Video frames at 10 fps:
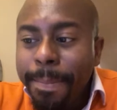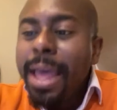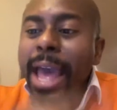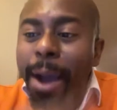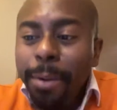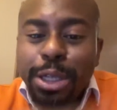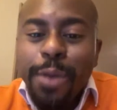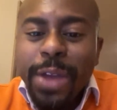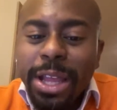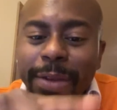How would you
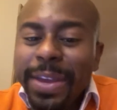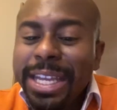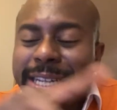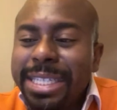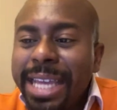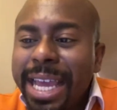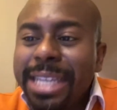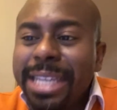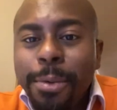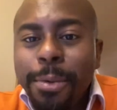feel if he just says,
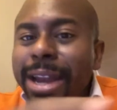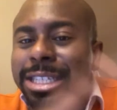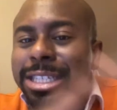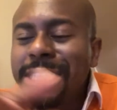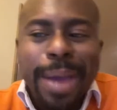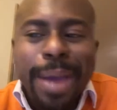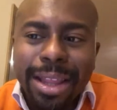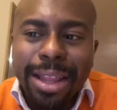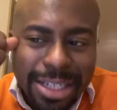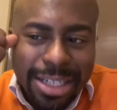yeah, we're going to suspend
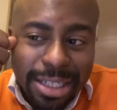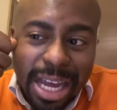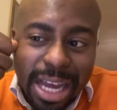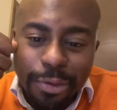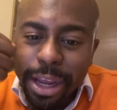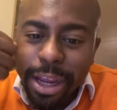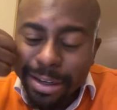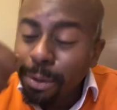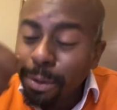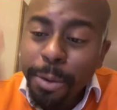elections next 4 years?
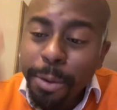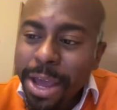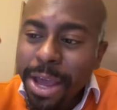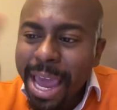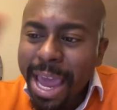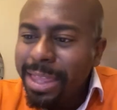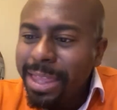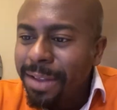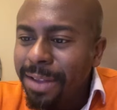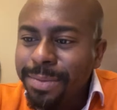Would you be okay with that?
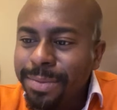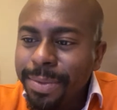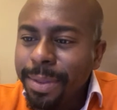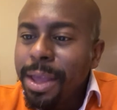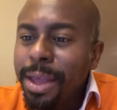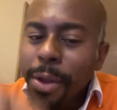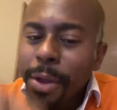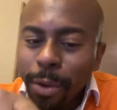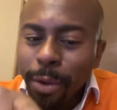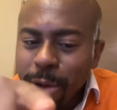
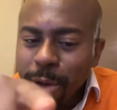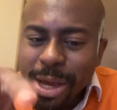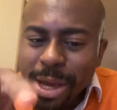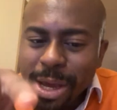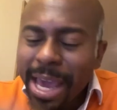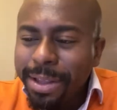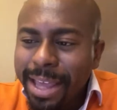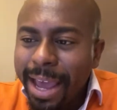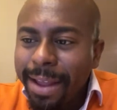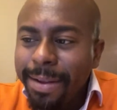Would you be okay with
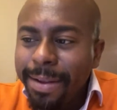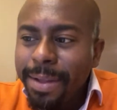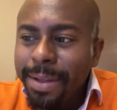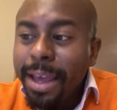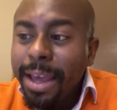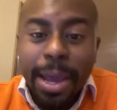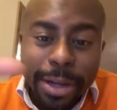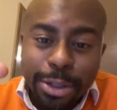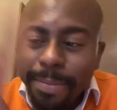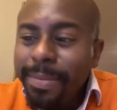that? Can we
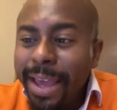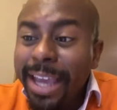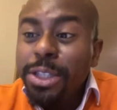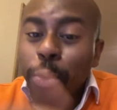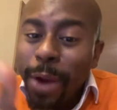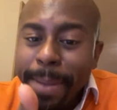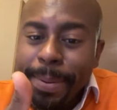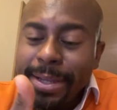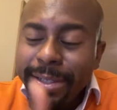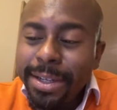try? He's a
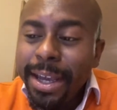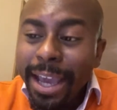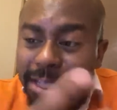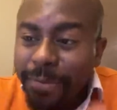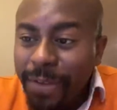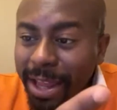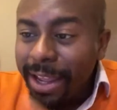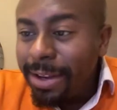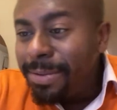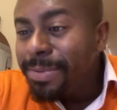rapist. He's a
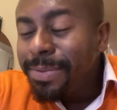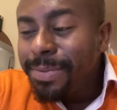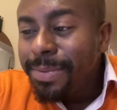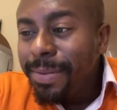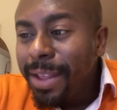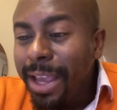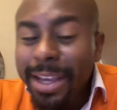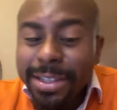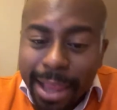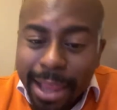felon. He's
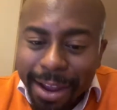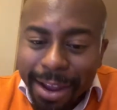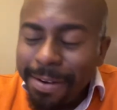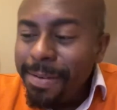a liar.